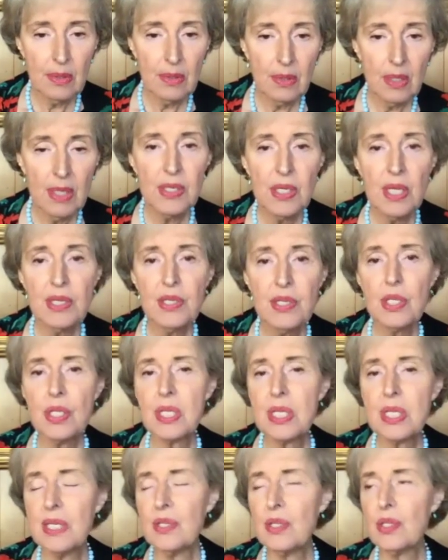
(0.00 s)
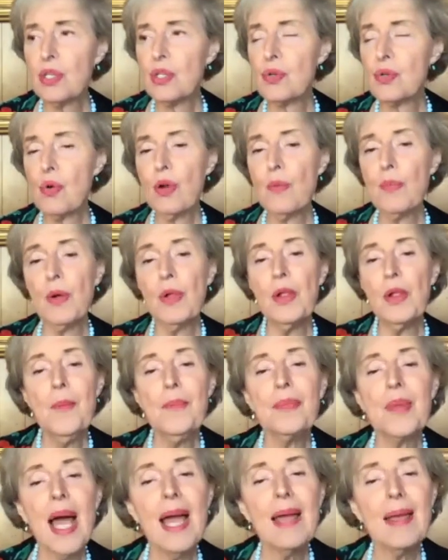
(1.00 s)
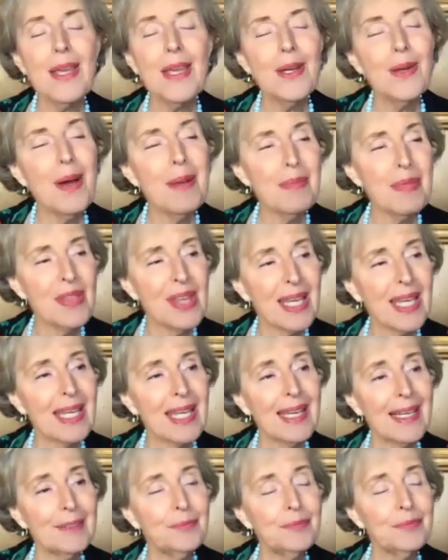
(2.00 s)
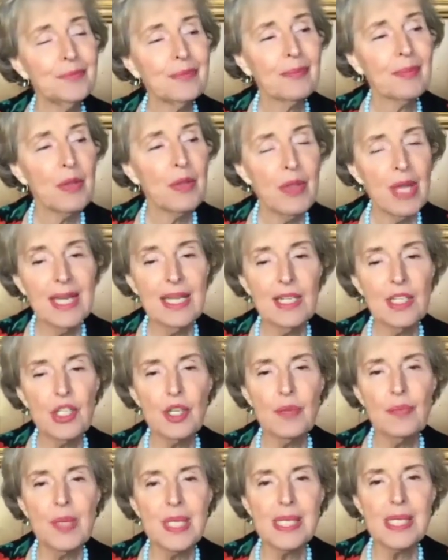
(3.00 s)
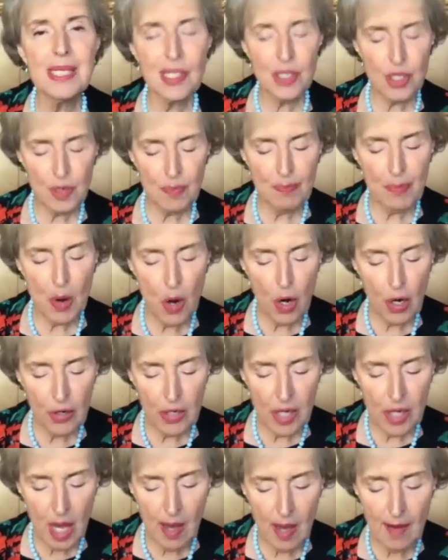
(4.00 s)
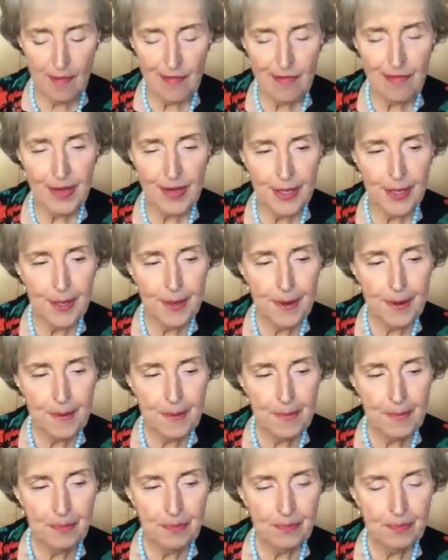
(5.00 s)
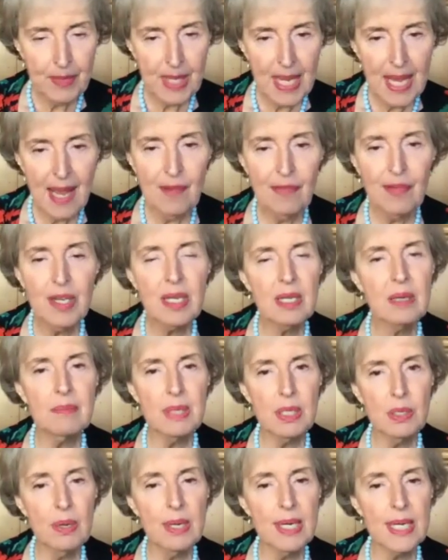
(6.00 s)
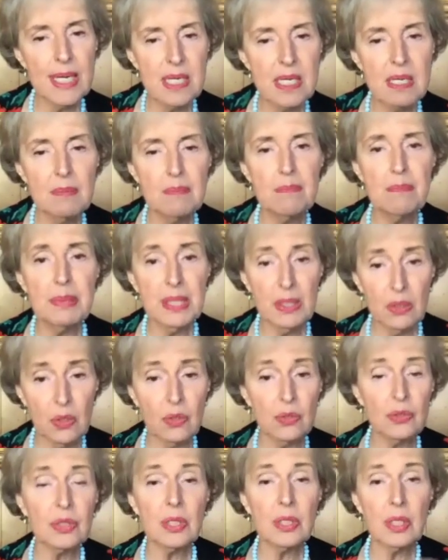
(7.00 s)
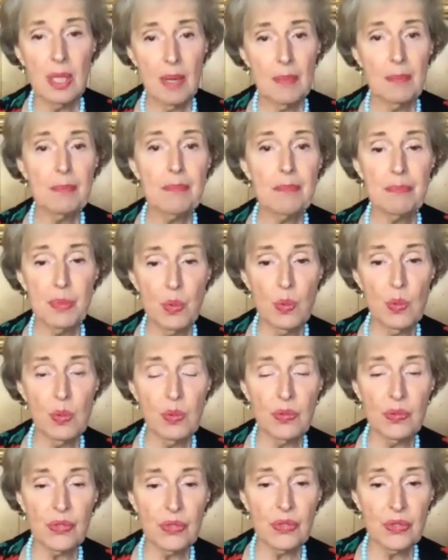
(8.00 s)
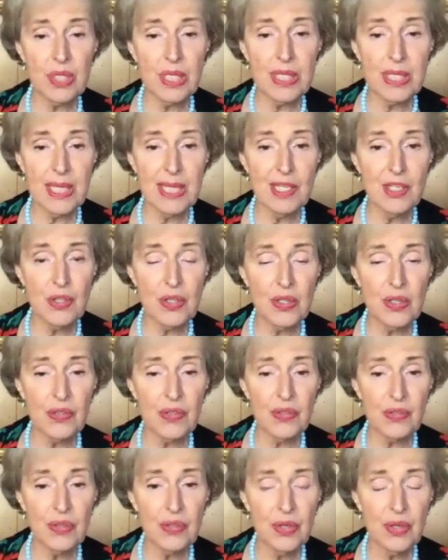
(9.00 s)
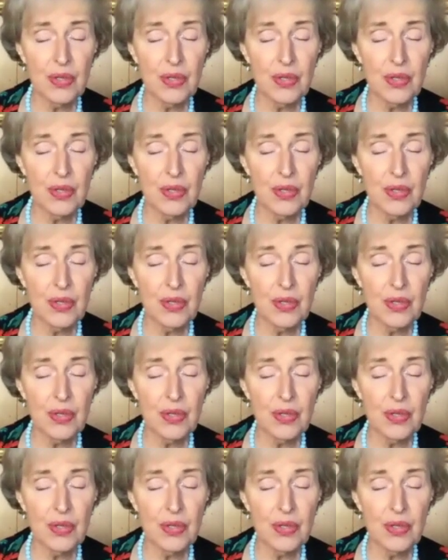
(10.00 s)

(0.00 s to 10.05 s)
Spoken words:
It's just horrible. I'm thinking that it should be such a part of every community to build pools to teach this.